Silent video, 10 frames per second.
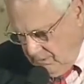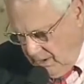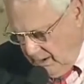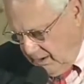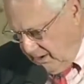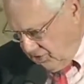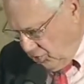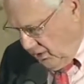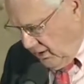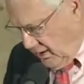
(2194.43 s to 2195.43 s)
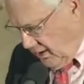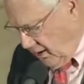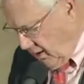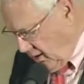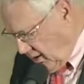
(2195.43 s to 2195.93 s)
And uh, so I,
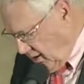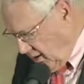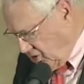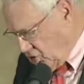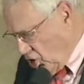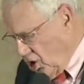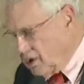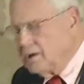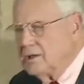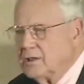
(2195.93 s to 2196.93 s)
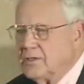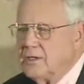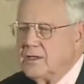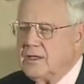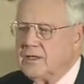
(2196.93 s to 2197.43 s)
I, I, I charted
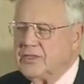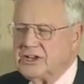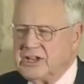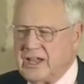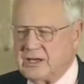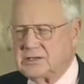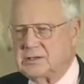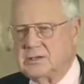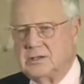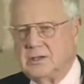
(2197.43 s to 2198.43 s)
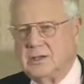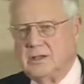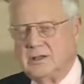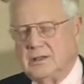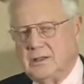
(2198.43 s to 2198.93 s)
the date
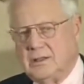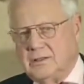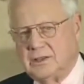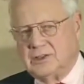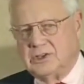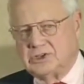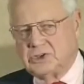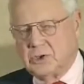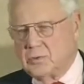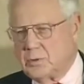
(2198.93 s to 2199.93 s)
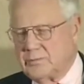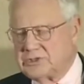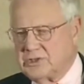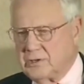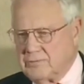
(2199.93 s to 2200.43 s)
that these children were
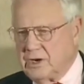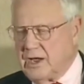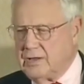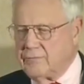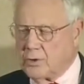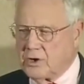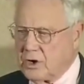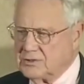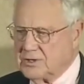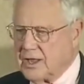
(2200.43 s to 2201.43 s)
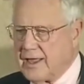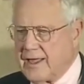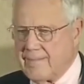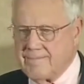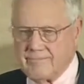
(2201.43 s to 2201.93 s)
missing of the 94 cards that I
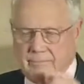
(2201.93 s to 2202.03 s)
have.